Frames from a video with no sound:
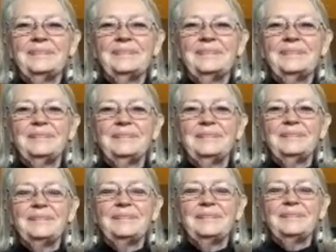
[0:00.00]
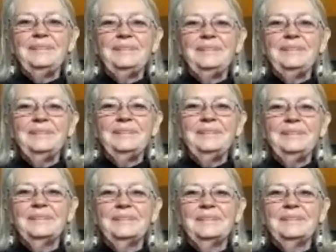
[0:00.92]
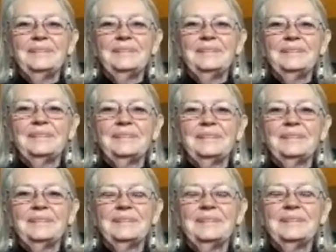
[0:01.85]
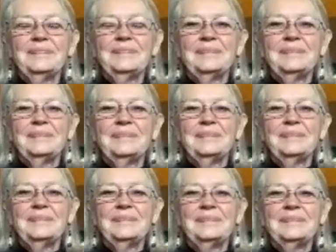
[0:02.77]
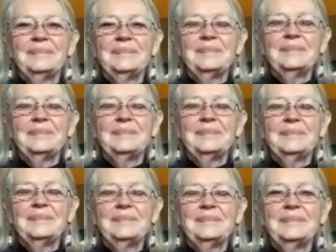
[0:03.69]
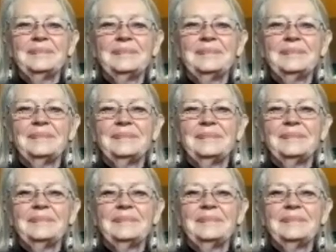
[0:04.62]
[no speech]